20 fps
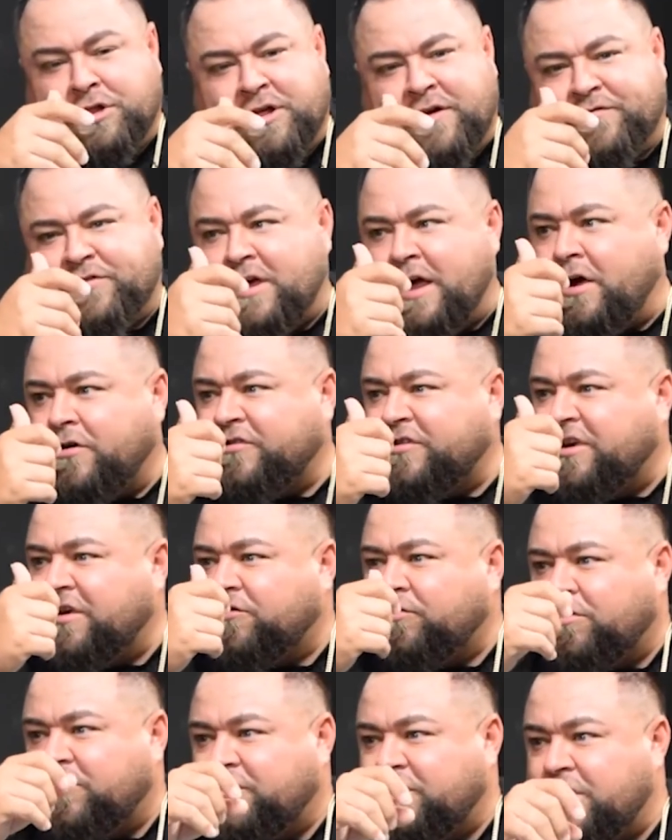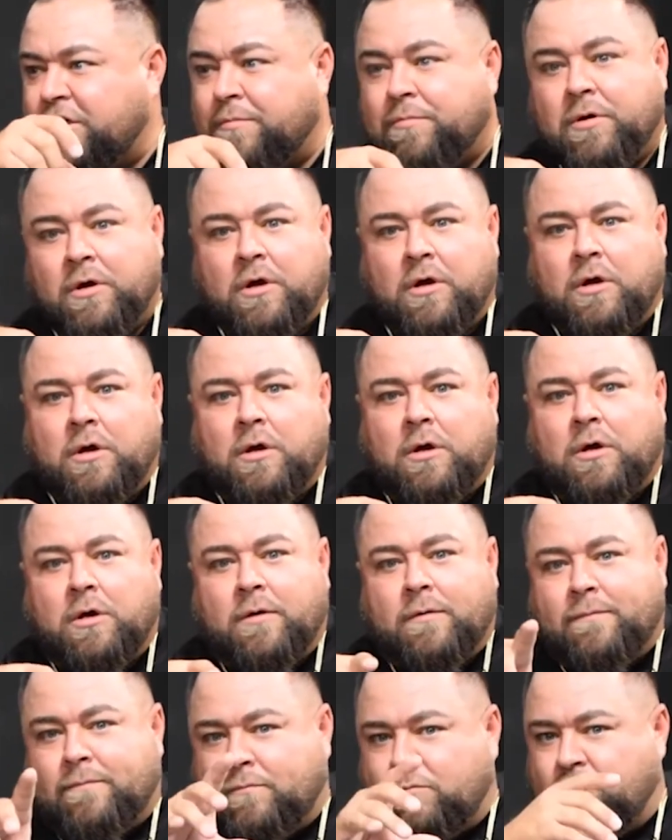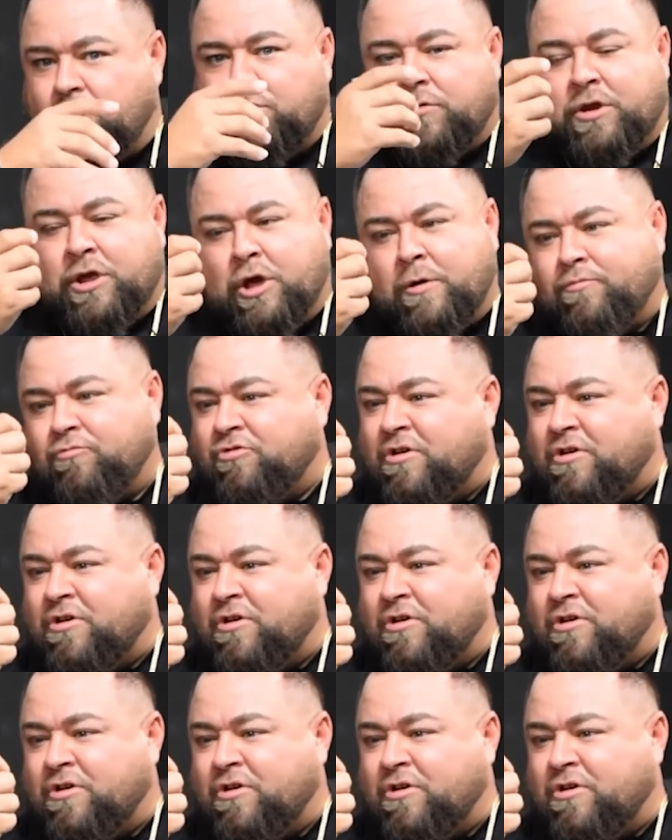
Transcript: left the house, kids were asleep. Yep,